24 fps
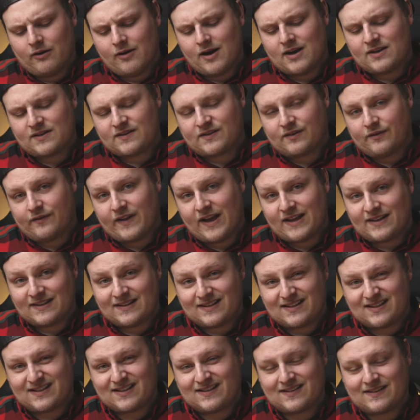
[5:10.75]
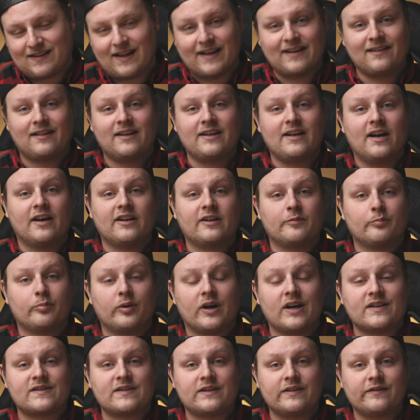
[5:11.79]
All right, so that's slightly
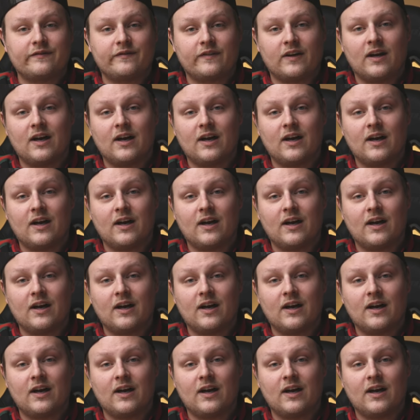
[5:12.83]
unimpressive.